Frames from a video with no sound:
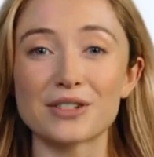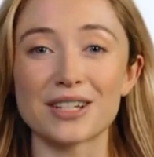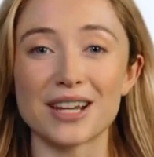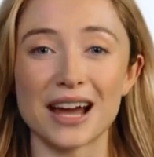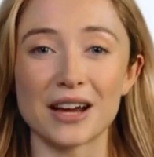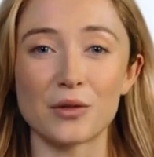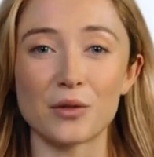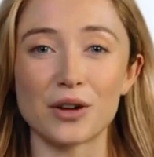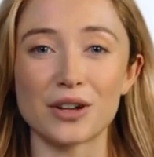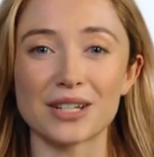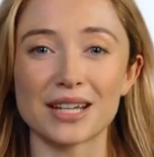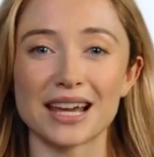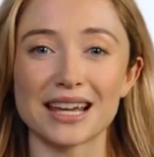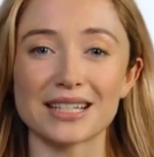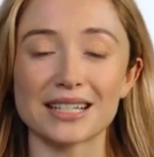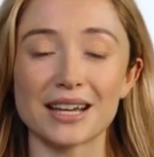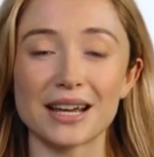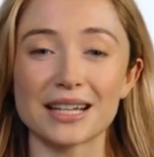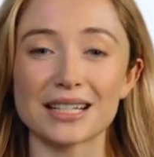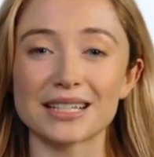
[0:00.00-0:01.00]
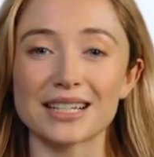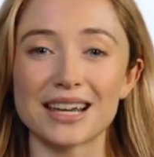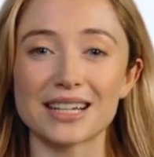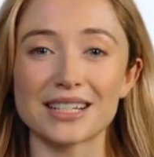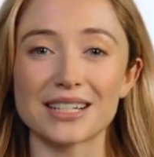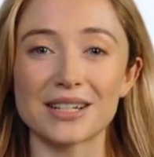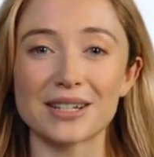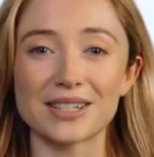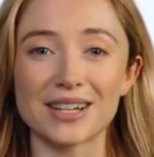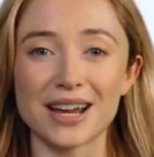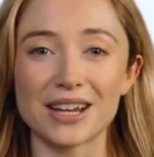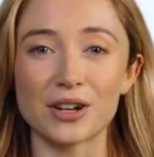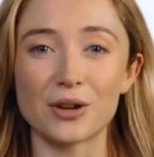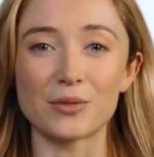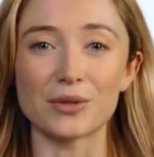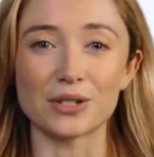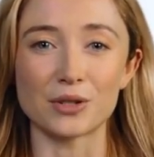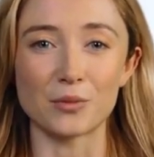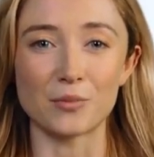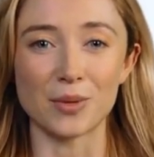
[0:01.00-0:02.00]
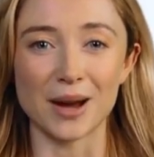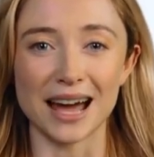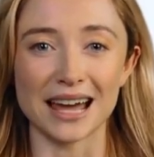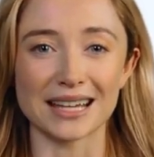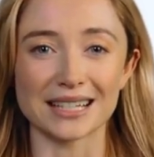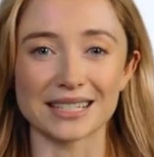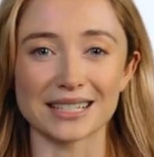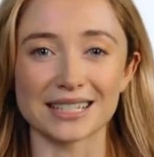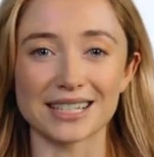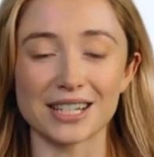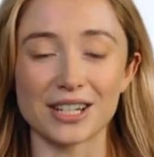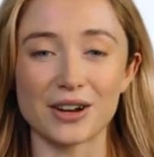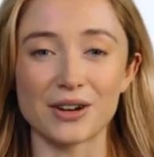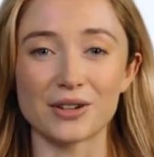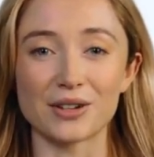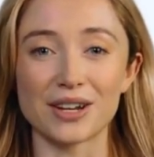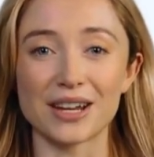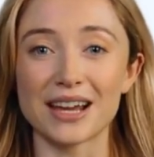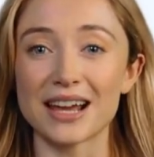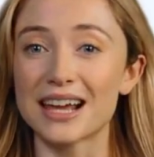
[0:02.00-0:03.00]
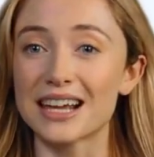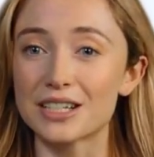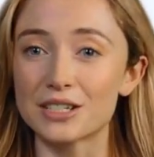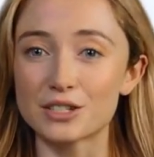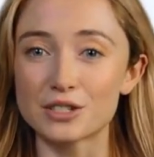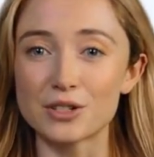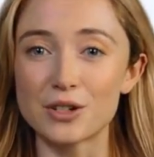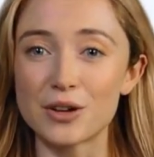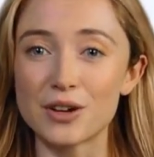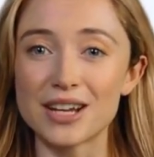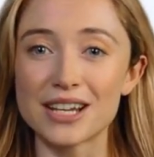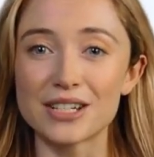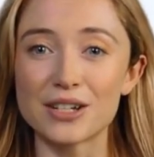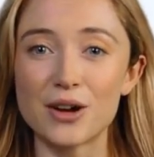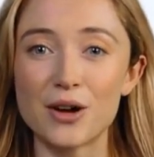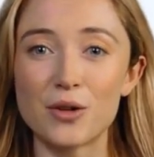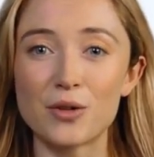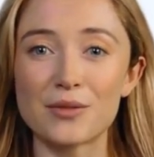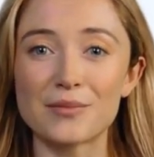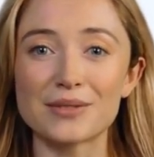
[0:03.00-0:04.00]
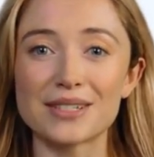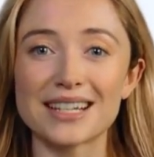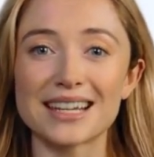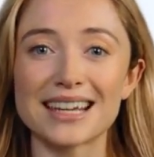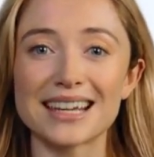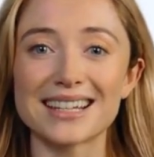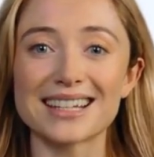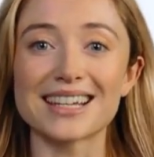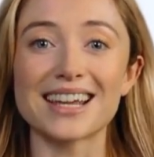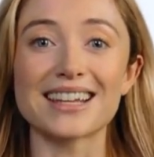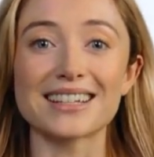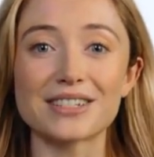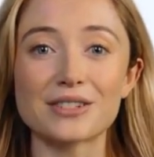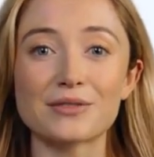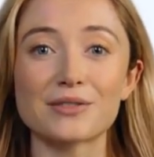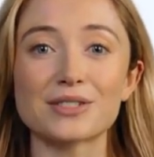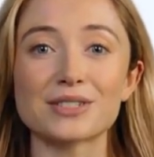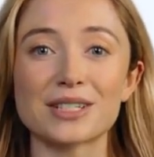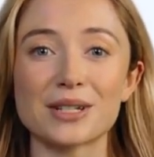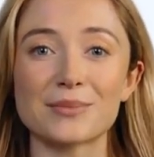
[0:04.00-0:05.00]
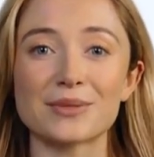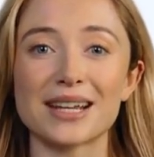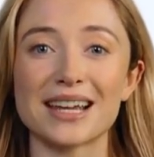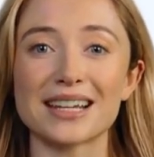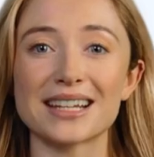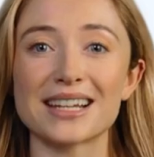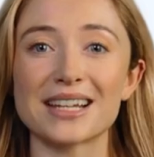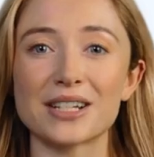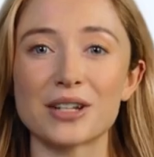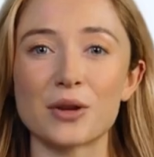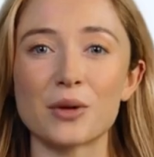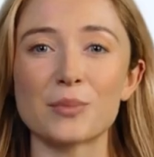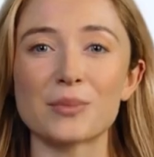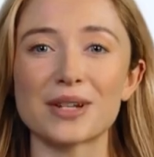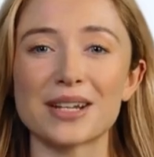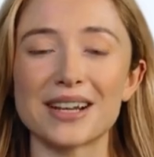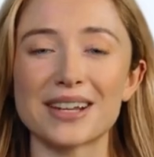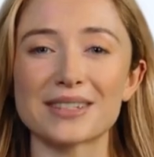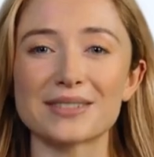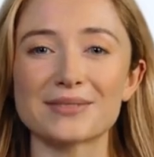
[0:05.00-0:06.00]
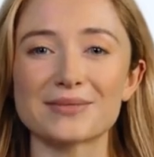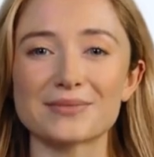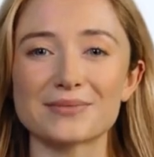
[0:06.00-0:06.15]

network, it's like sending a letter with a wax seal, ensuring only the intended recipient can open it.